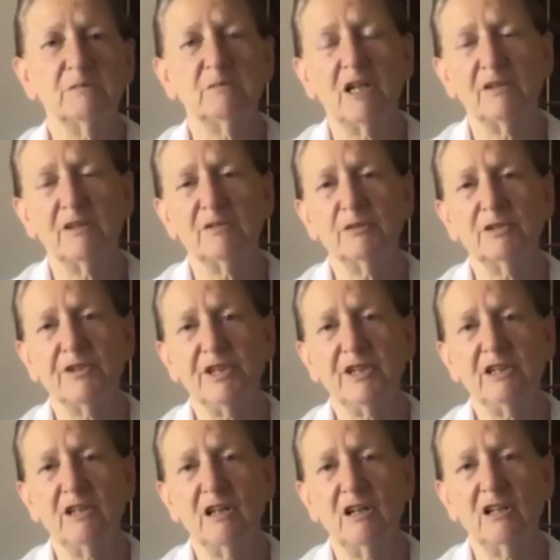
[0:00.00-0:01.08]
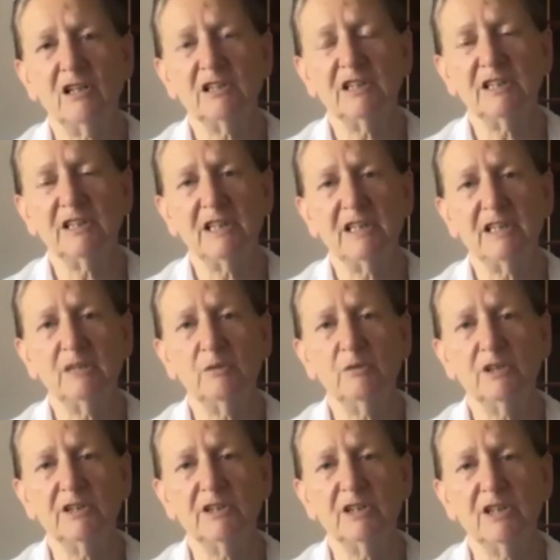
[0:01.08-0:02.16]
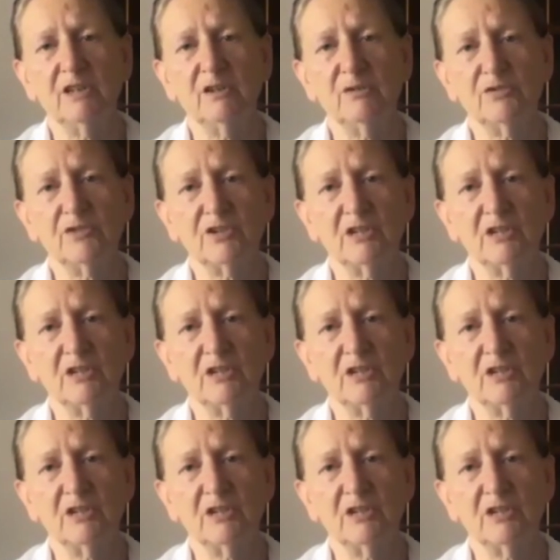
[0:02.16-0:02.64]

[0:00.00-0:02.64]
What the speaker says: I would think hardly anyone knows.